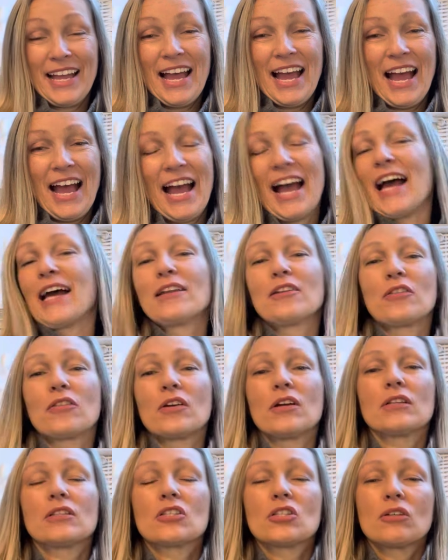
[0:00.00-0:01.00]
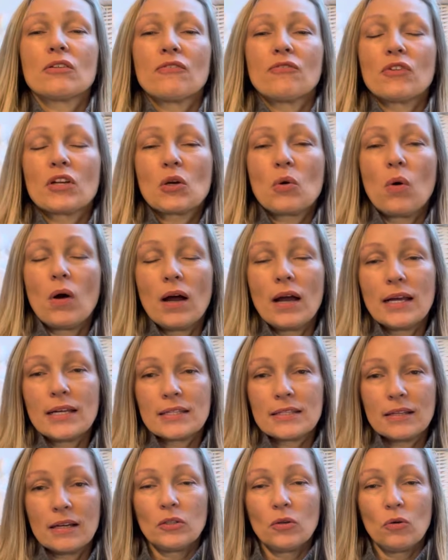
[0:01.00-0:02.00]
and that sort of
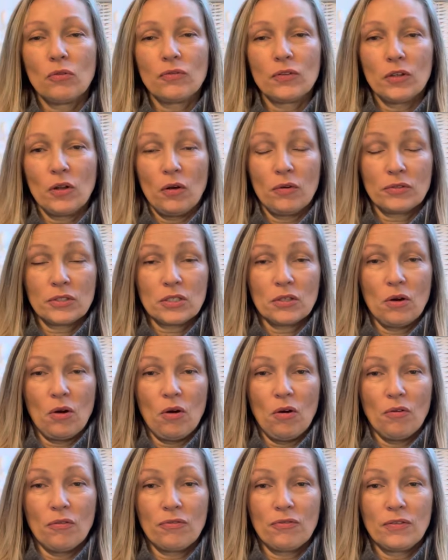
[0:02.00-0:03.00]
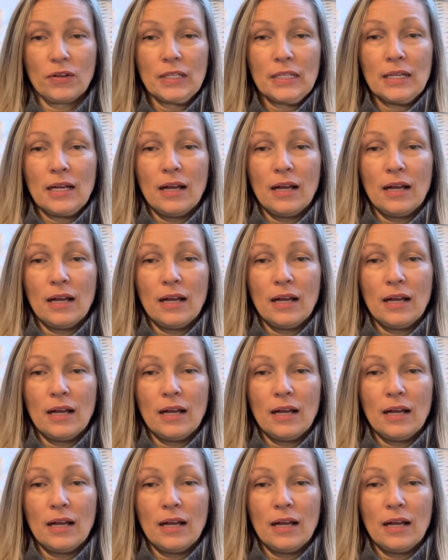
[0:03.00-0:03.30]
requires an awful lot of